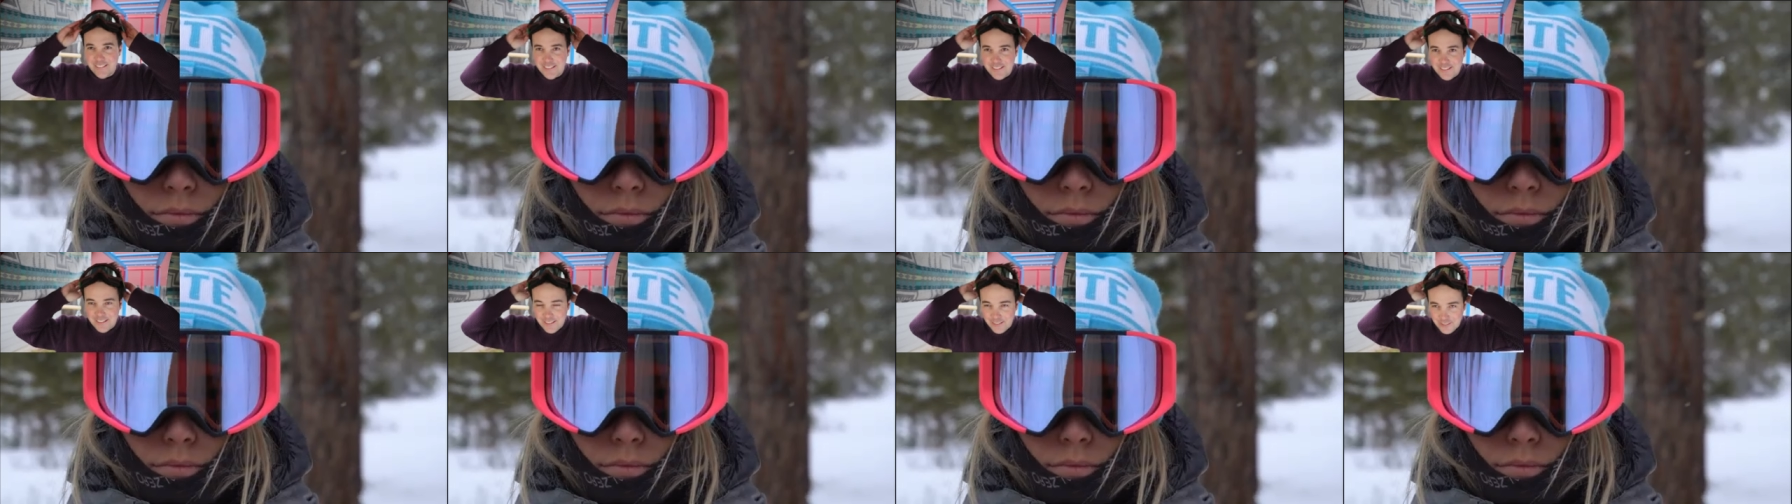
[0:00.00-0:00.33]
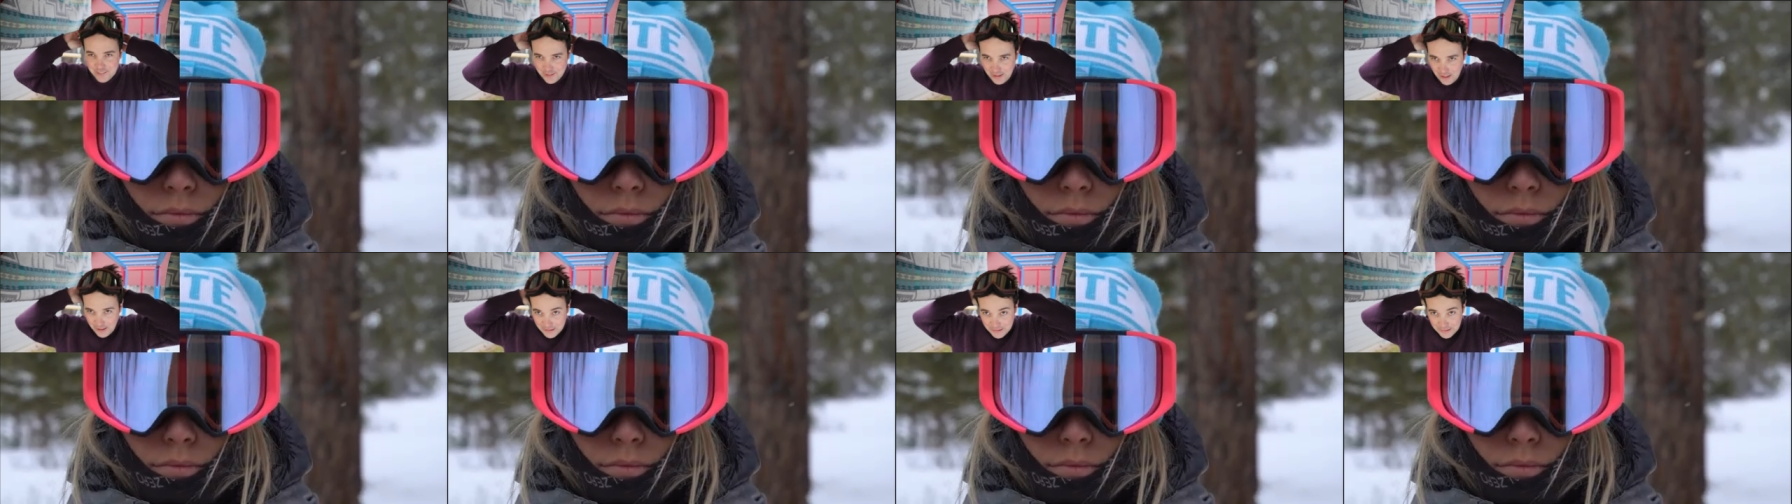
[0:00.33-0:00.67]
you know,
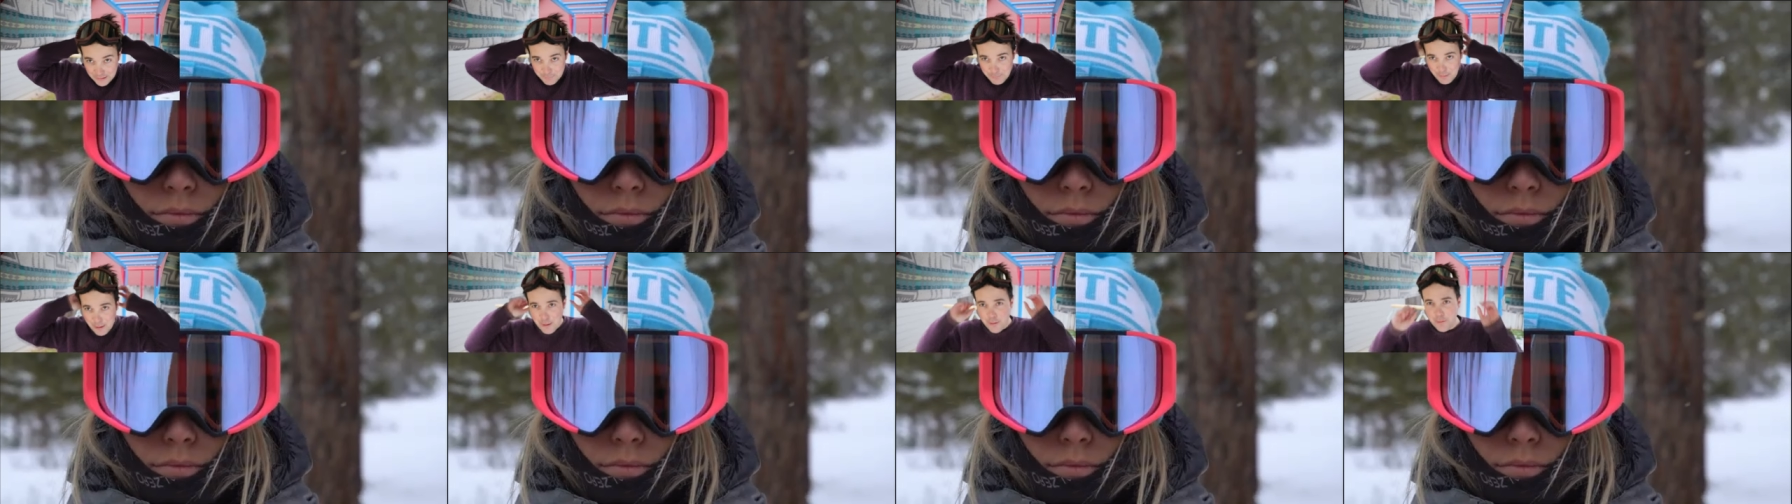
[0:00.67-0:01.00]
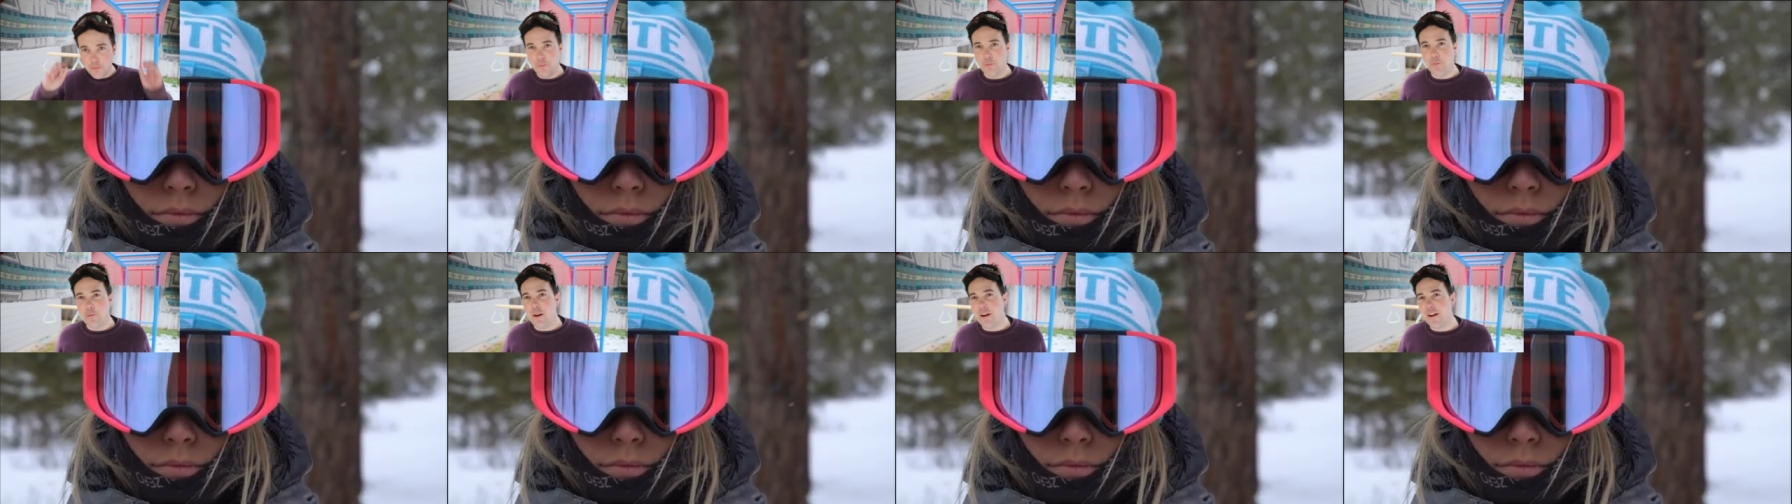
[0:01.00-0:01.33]
talking about
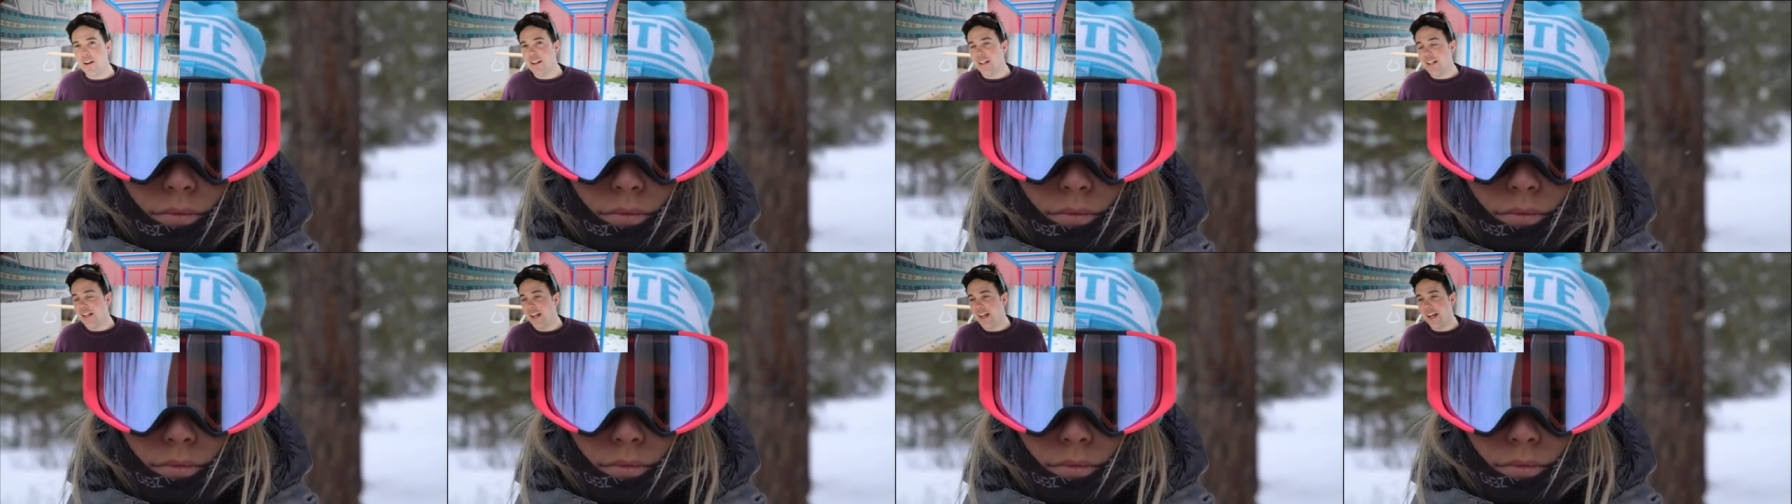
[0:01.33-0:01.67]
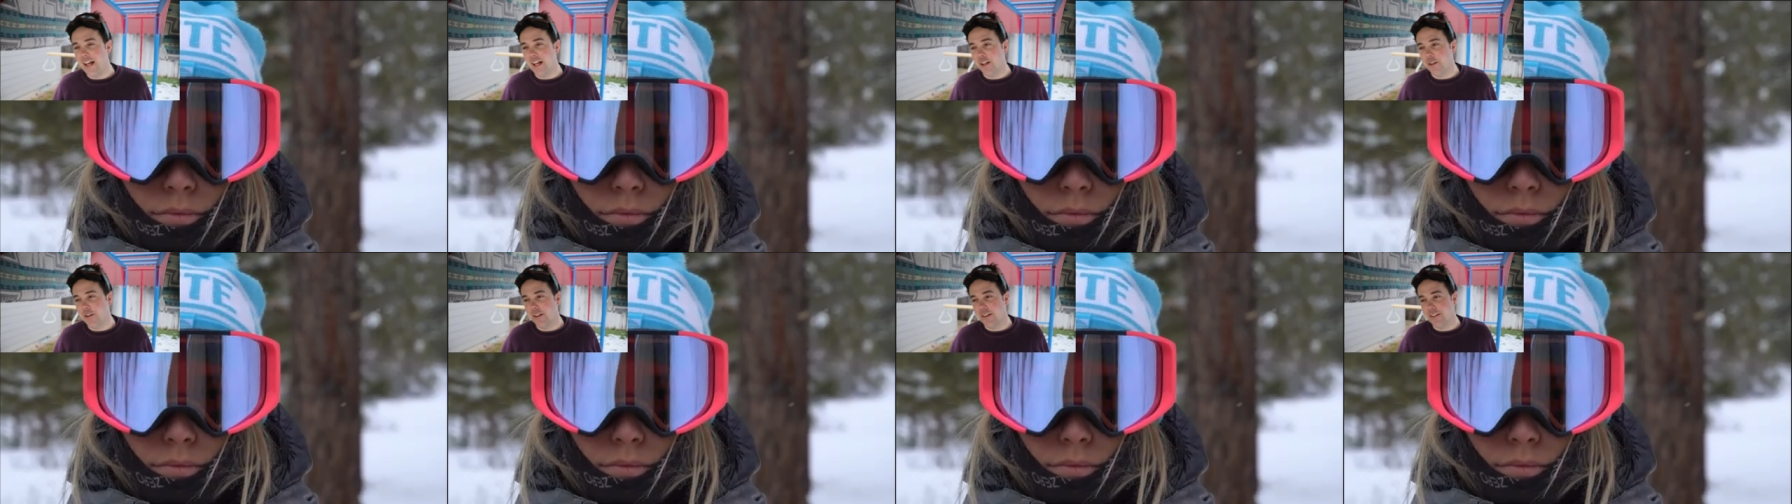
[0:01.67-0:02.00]
wearing a,
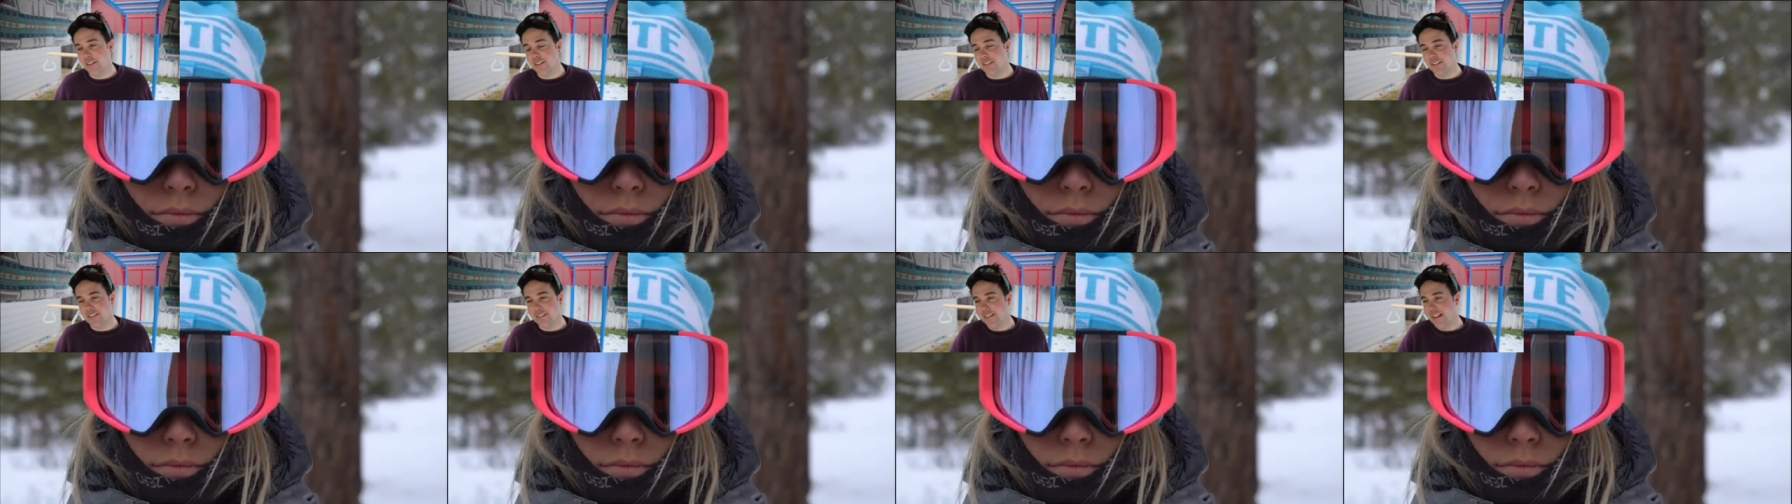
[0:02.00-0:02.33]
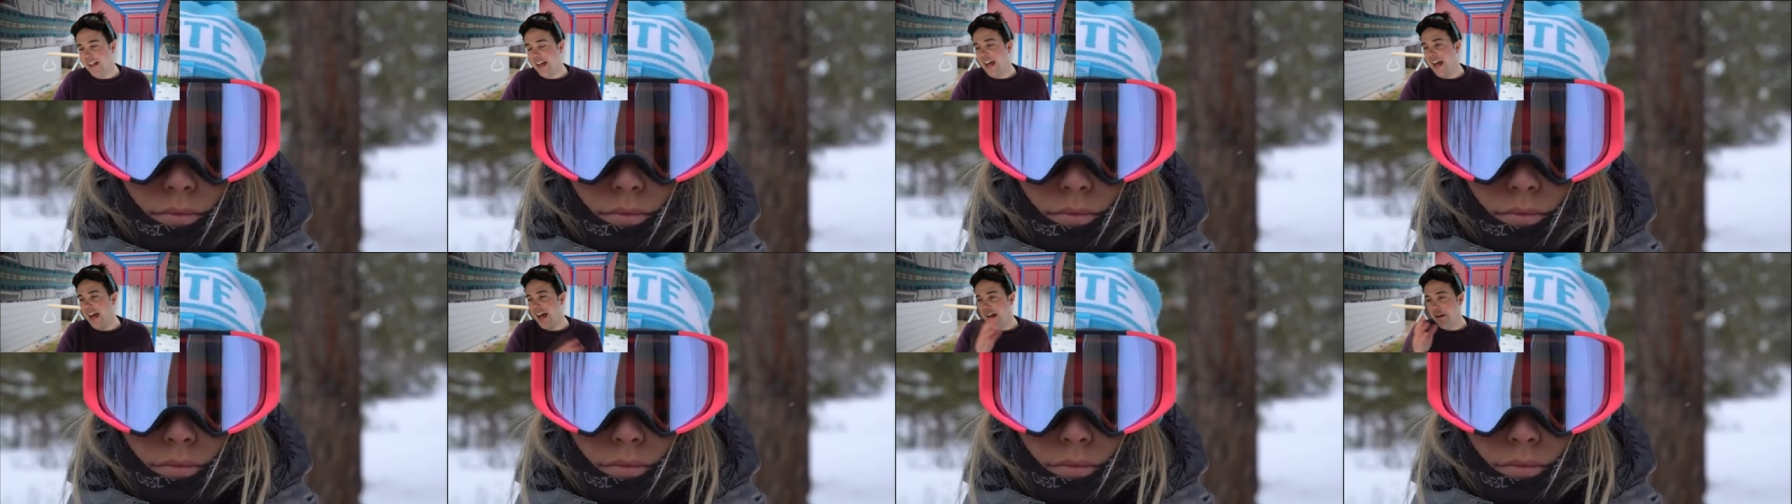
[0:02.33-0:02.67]
hel a,
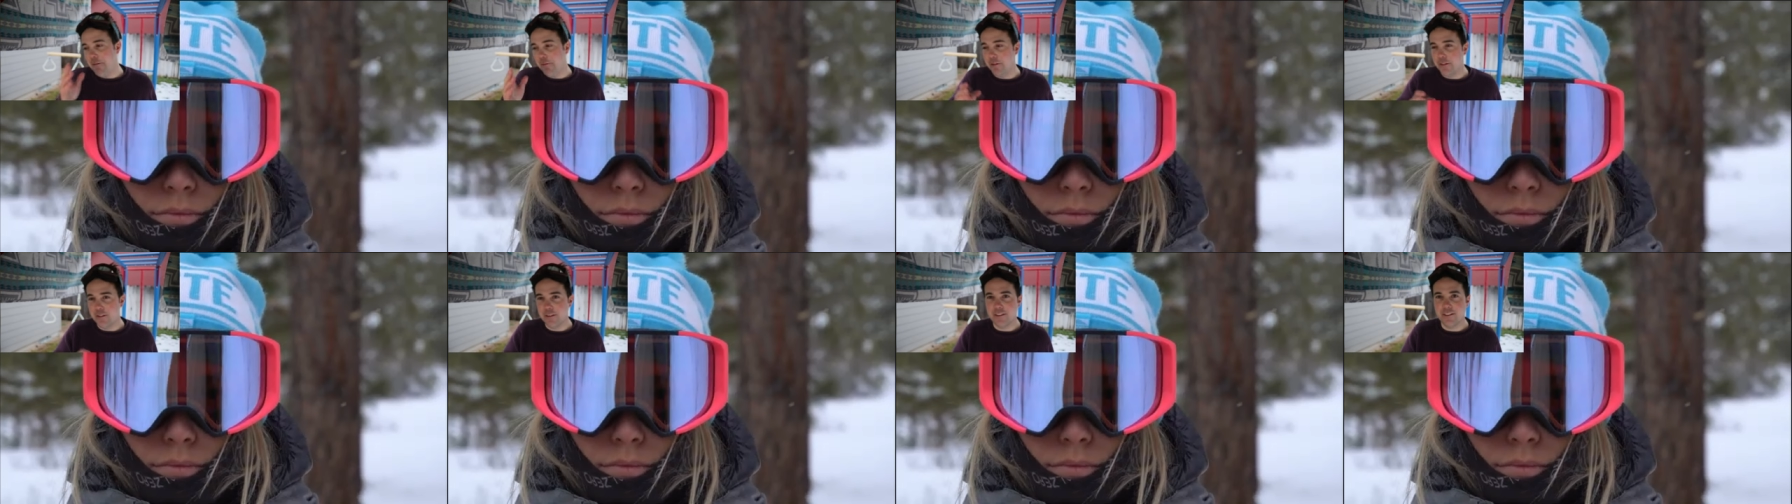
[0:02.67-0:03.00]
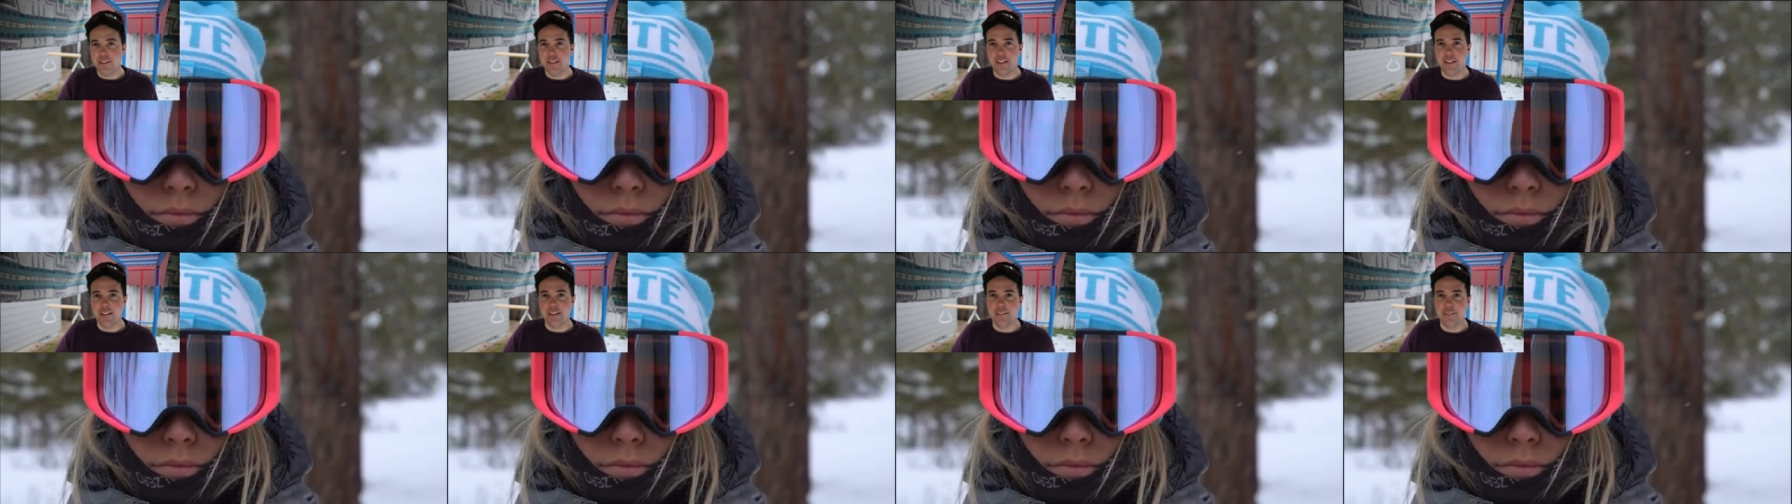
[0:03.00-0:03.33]
a hat while you
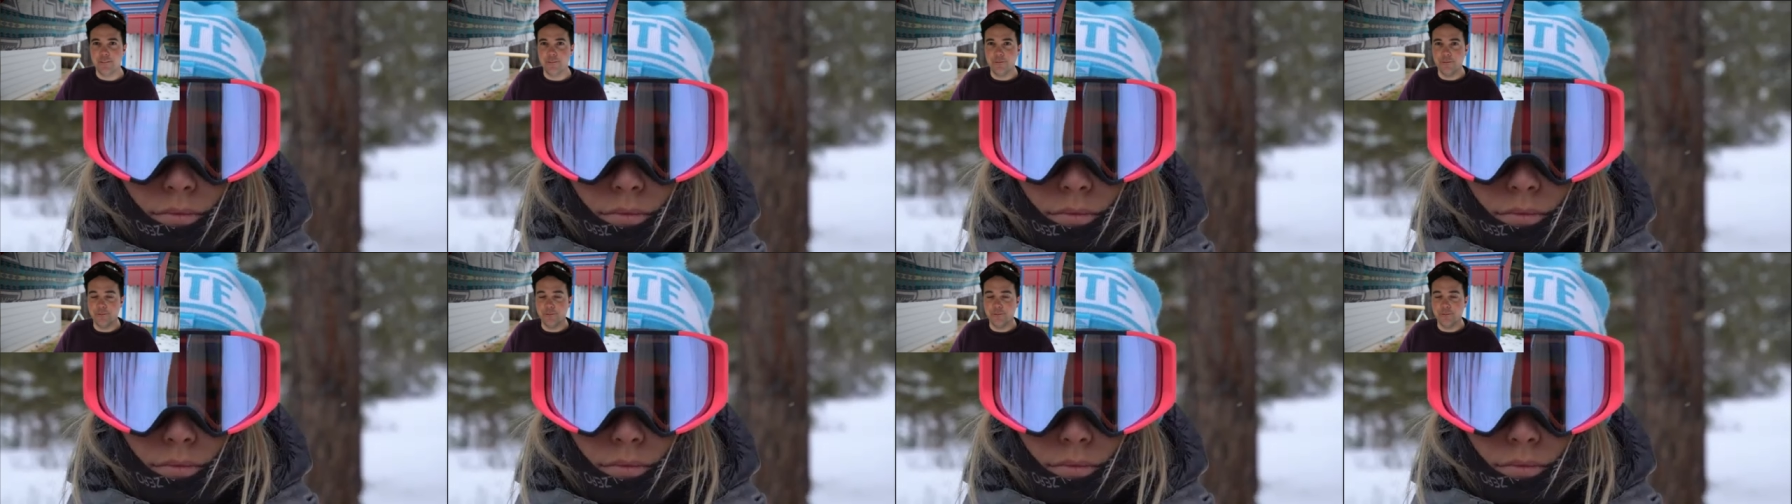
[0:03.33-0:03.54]
ski.